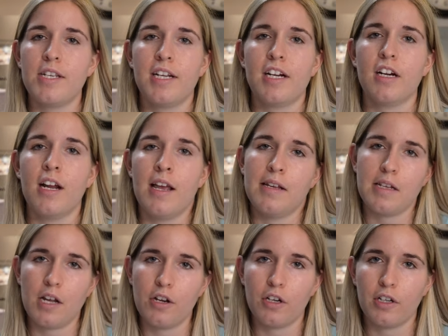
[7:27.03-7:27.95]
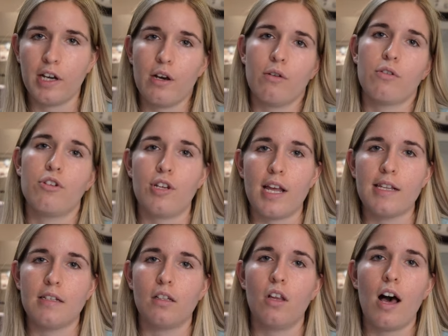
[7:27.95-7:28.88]
a year his undercoat
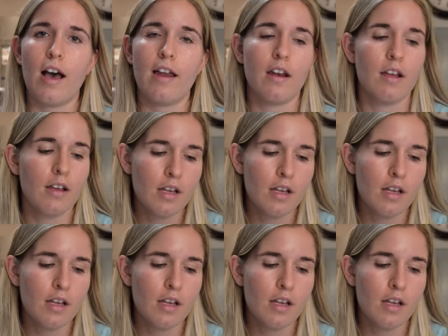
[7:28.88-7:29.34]
sheds a lot.